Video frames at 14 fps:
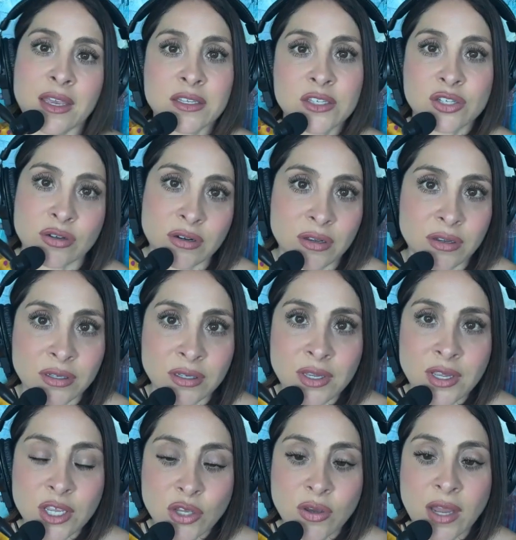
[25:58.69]
external.
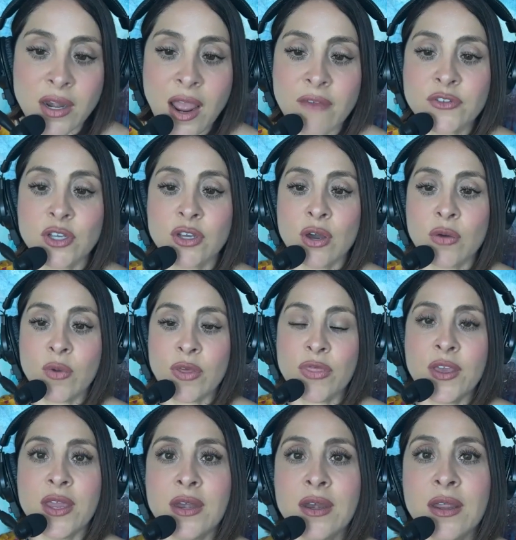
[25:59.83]
You kind of have to go
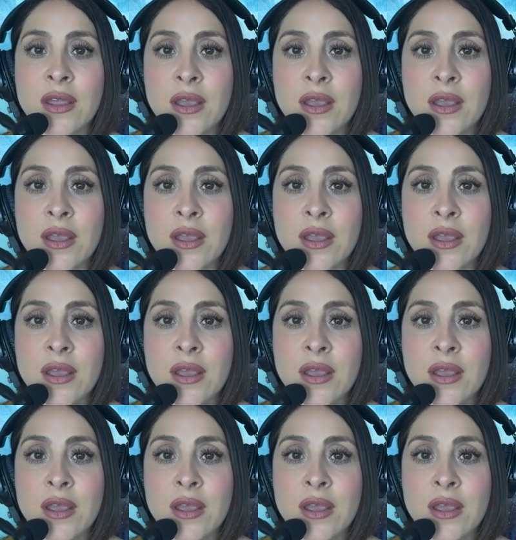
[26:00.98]
within